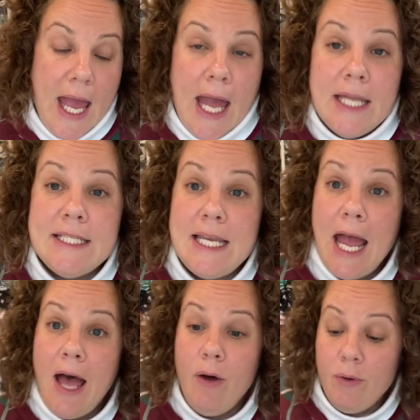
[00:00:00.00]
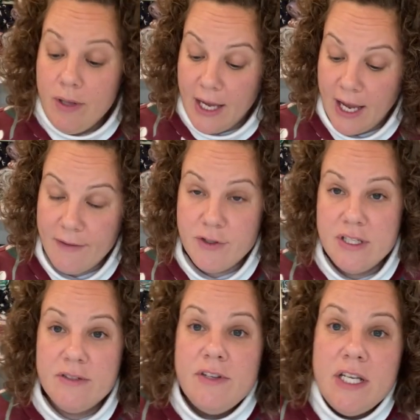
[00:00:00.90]
And now, after
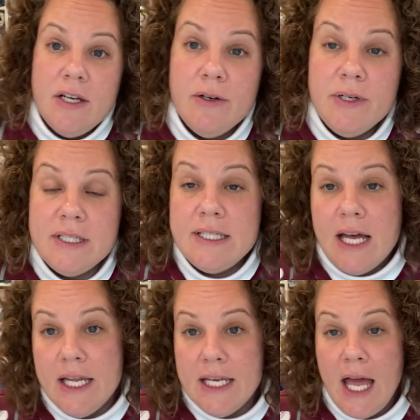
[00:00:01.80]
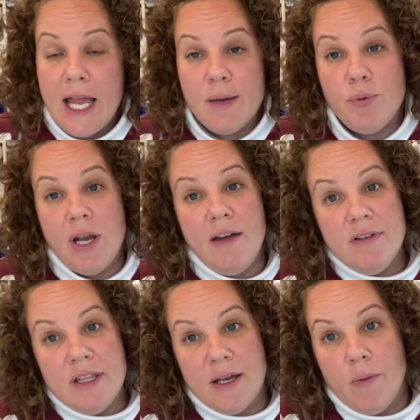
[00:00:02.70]
this video is done, I can put
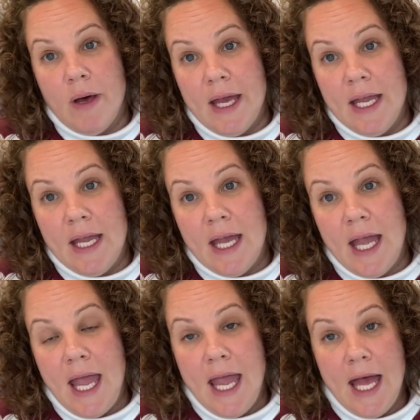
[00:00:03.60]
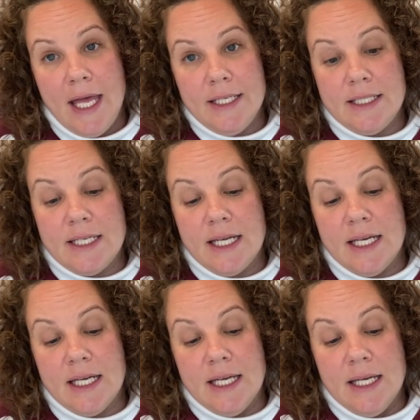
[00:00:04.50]
everything away and
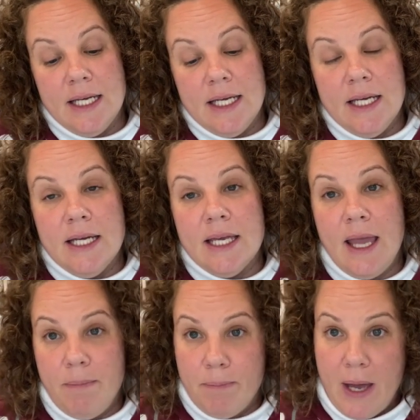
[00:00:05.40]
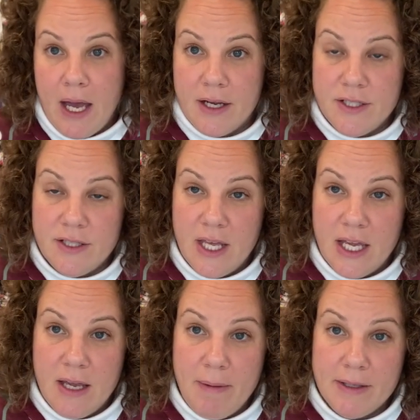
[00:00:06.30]
get back to
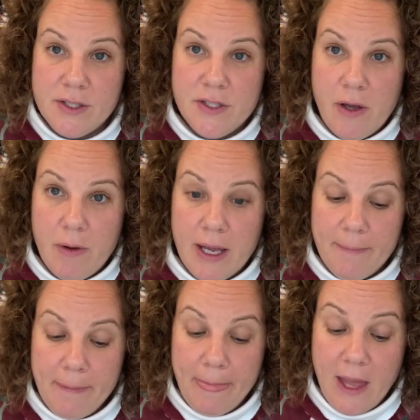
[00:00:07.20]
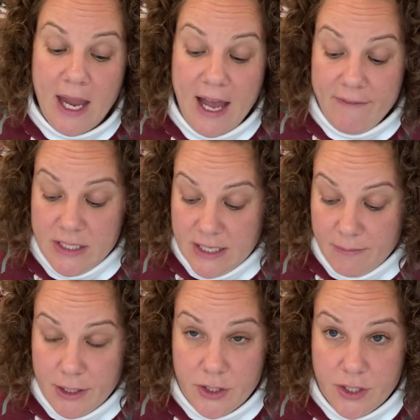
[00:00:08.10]
thinking about sewing. I haven't done
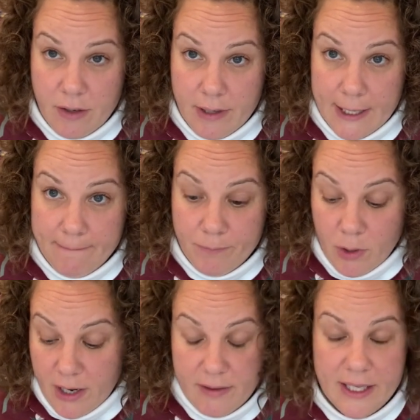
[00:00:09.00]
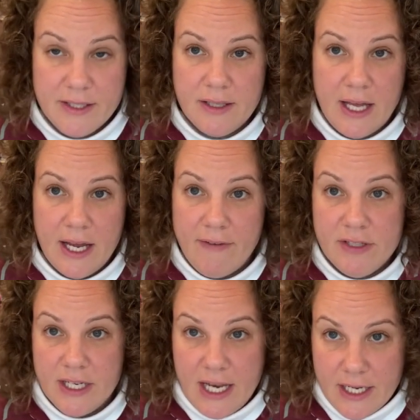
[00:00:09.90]
much sewing, or that's a lie, I haven't
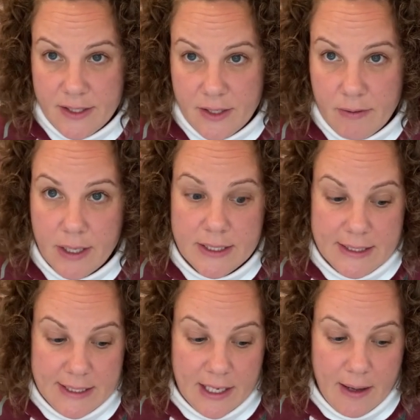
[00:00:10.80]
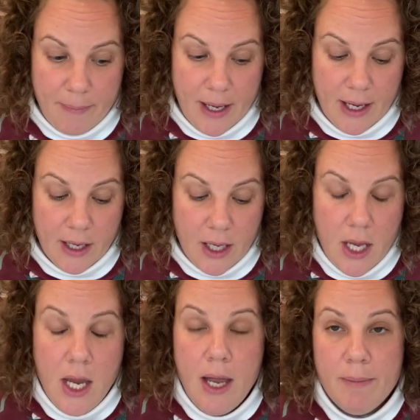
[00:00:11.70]
done any sewing since I got back.
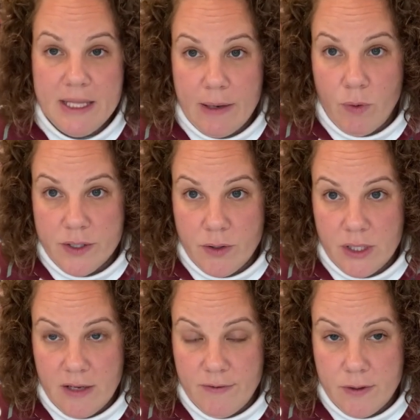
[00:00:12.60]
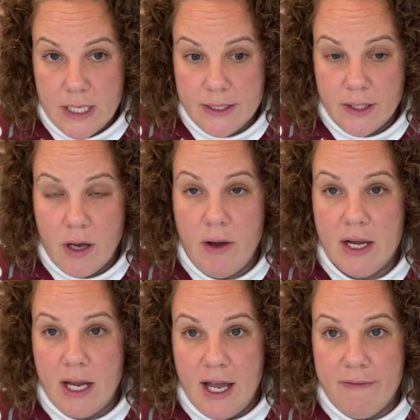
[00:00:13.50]
But that was only a few days ago,
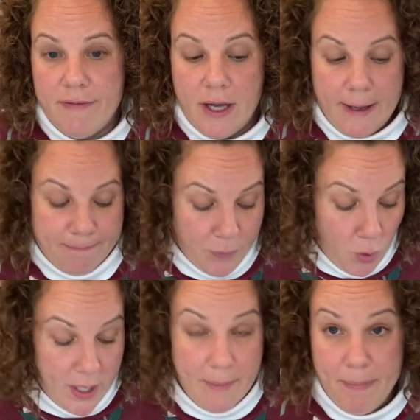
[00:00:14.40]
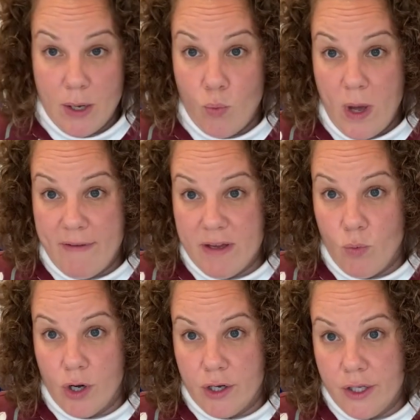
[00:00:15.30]
and I have quite a big, heavy
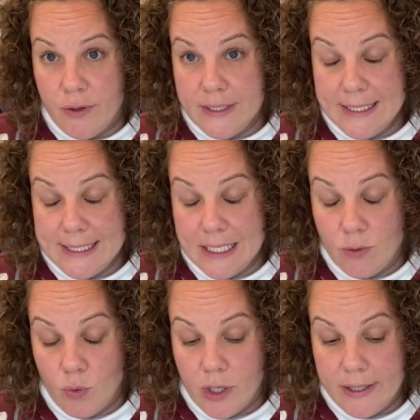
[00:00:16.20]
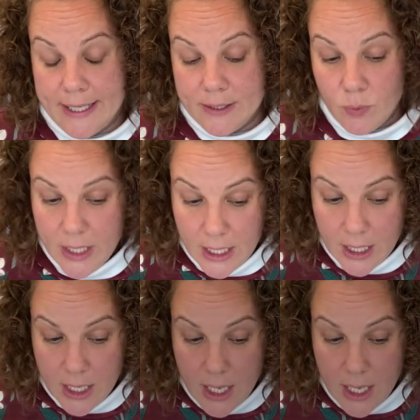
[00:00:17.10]
workload since I didn't work last week.